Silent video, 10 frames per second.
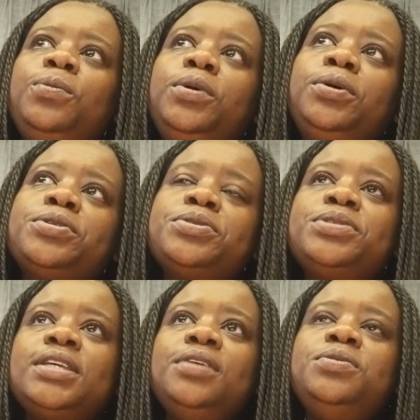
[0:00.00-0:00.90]
would also
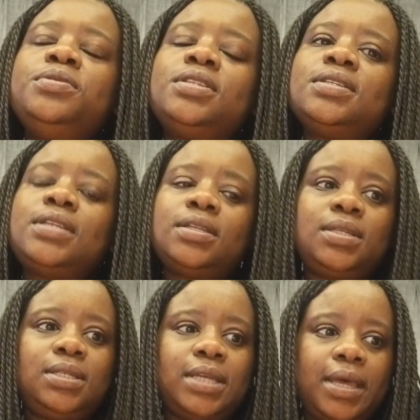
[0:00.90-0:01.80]
say use this
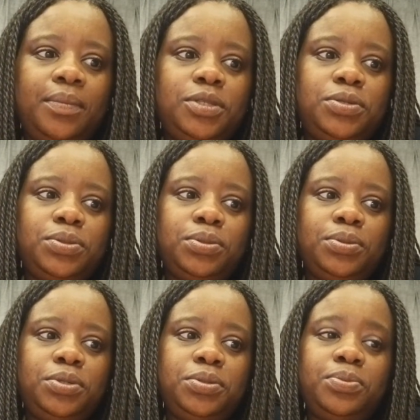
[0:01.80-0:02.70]
as a time
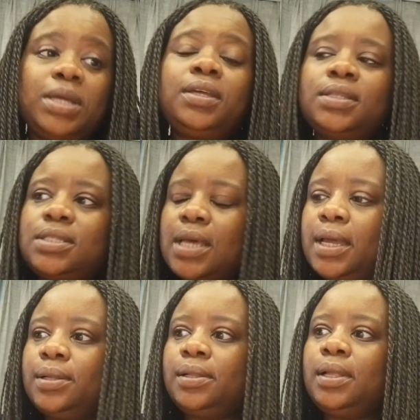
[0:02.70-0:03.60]
to
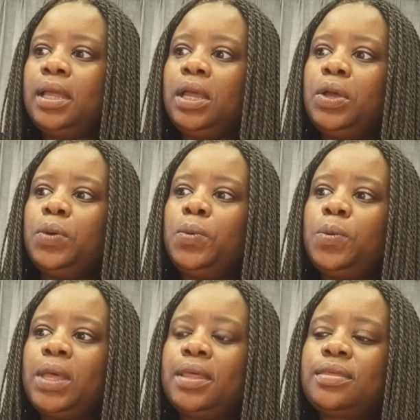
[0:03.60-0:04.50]
reconcile
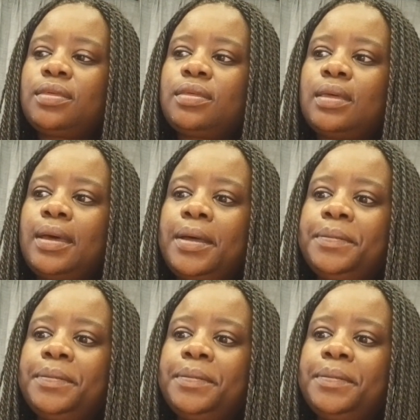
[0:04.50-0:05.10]
with